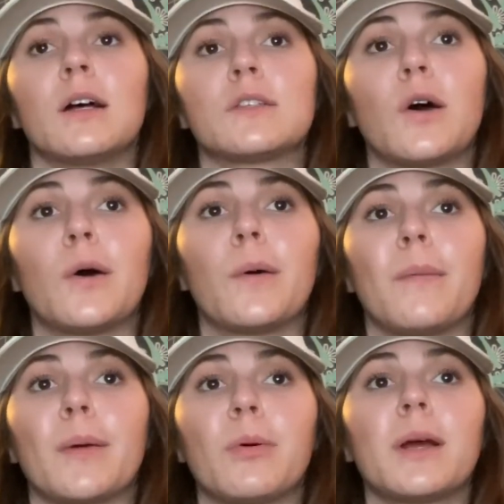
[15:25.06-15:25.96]
So
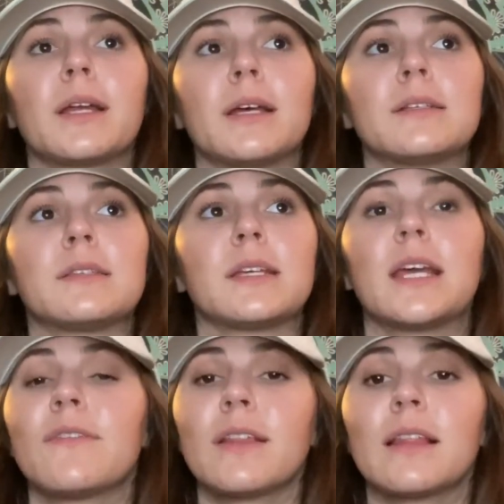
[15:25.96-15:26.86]
my point is,
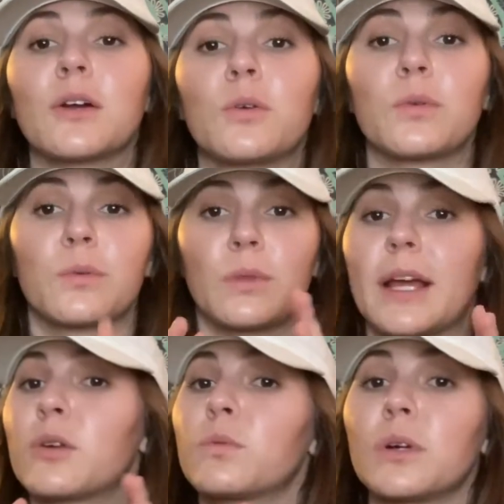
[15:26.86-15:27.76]
even
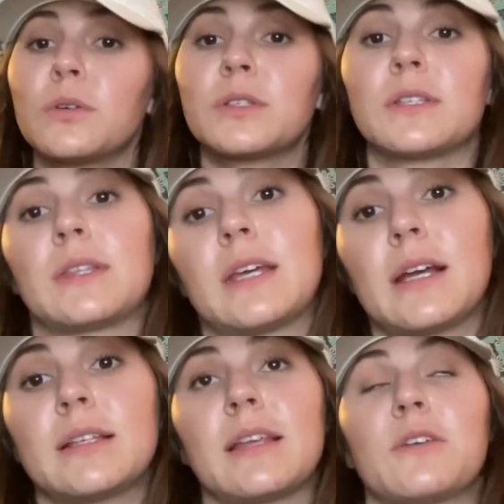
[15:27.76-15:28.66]
the grossest
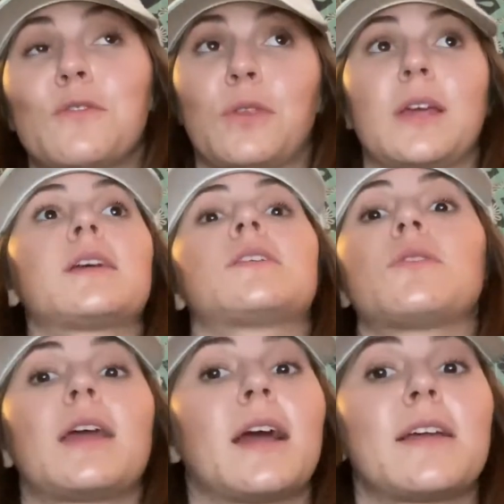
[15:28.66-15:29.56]
things that you think you
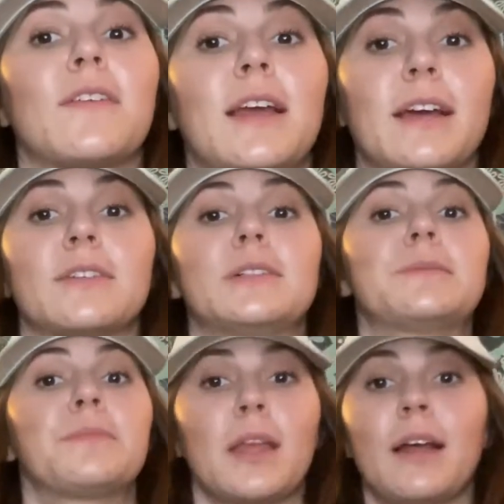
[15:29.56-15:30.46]
can't even
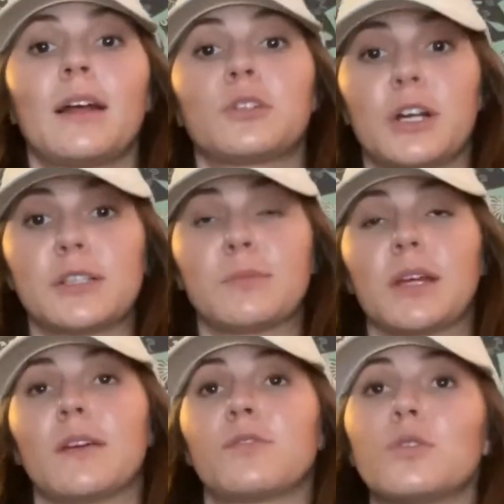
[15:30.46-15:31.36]
handle, trust
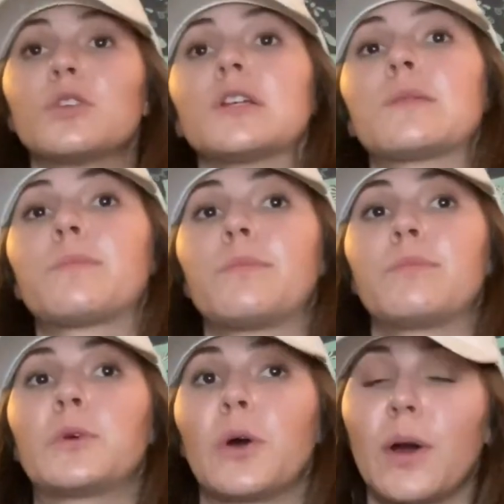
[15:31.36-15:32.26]
me, if you just
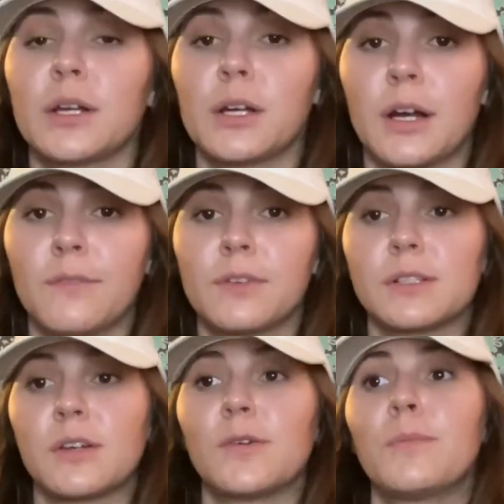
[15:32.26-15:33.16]
go out of your comfort
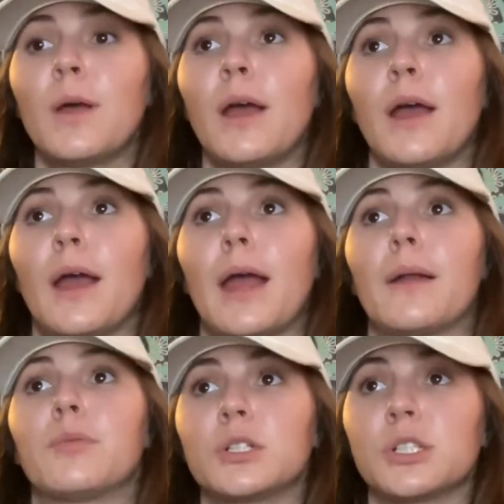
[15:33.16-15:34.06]
zone
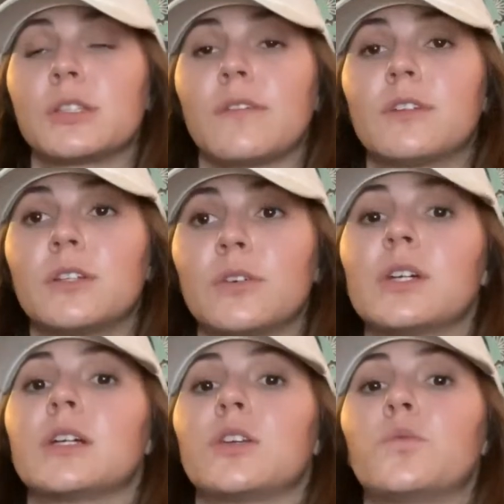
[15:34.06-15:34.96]
and push yourself to do
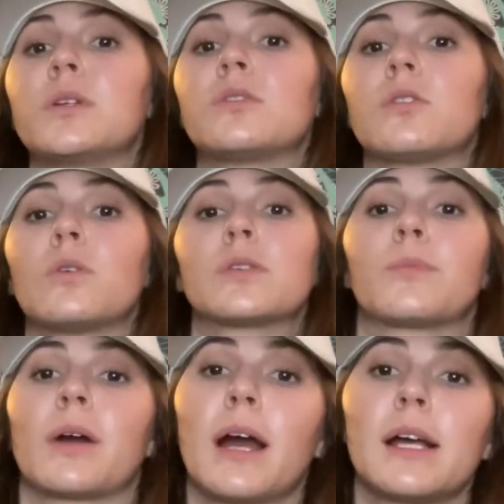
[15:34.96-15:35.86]
it, you'd be so
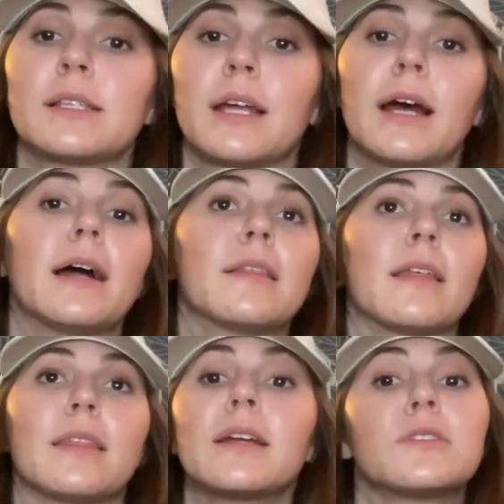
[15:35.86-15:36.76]
surprised at
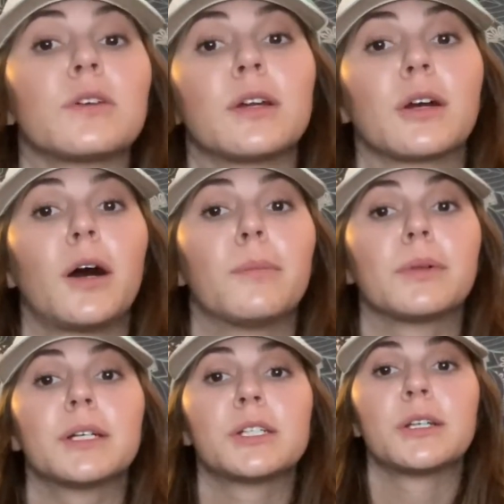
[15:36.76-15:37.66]
the things you can
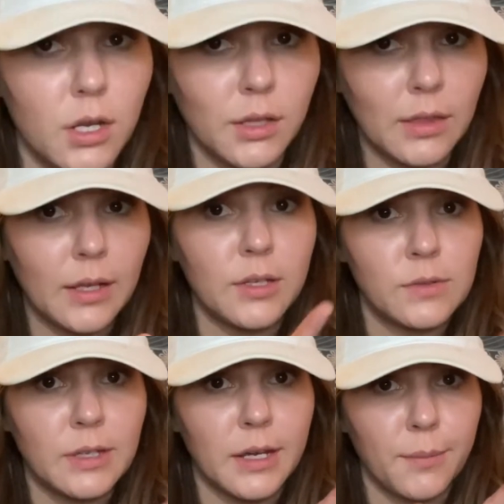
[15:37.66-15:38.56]
accomplish. Anything
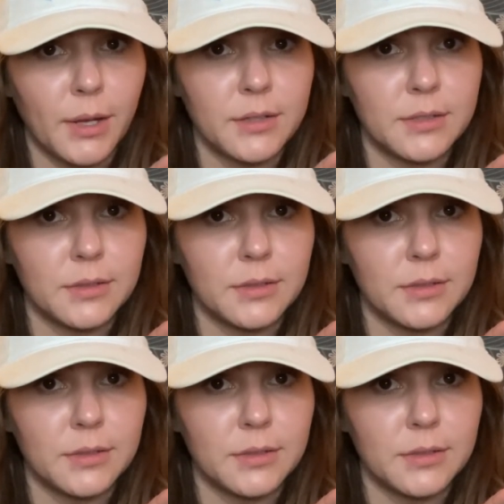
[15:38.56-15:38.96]
you set your mind